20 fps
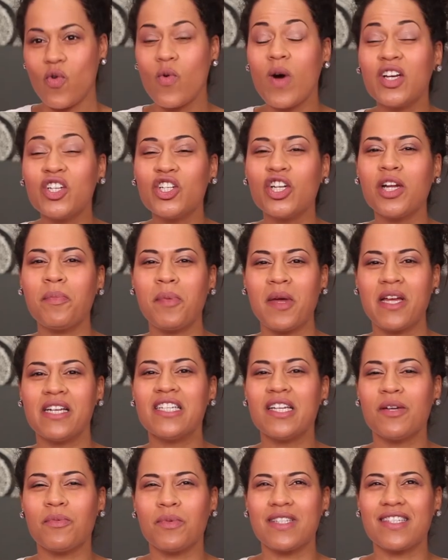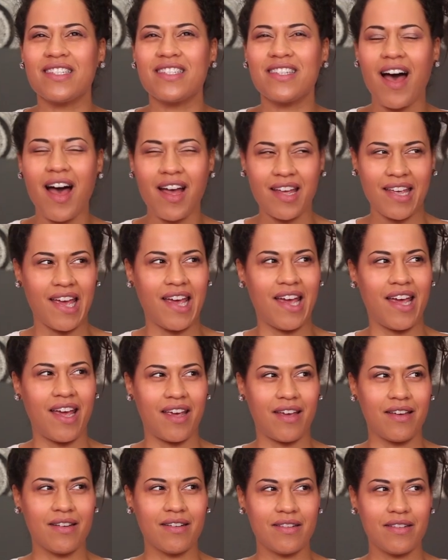Ooh, I should have painted it with sake.
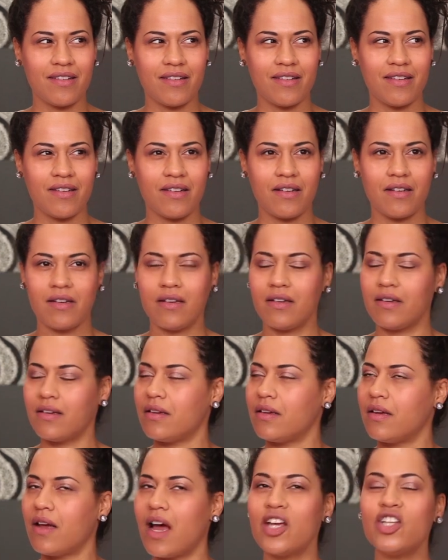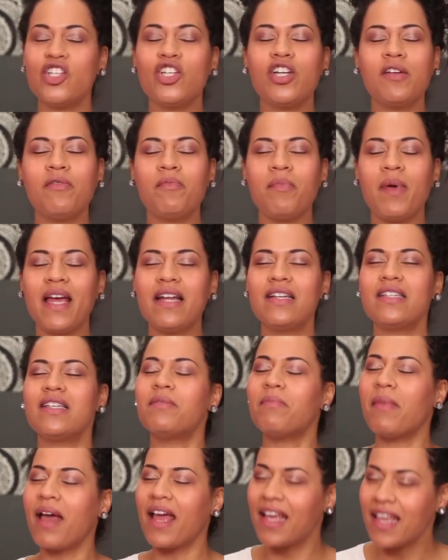I should have
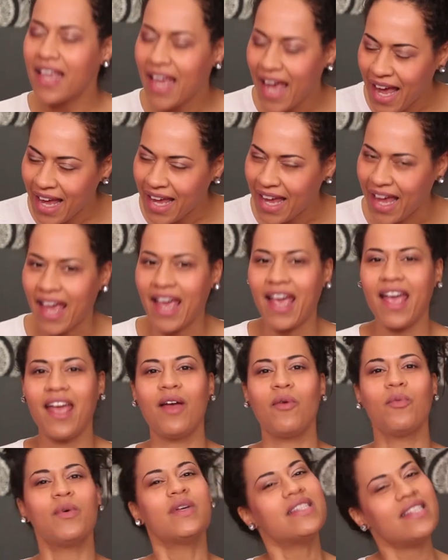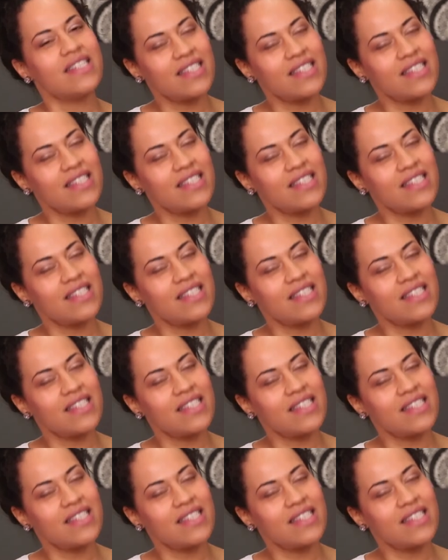painted my keke with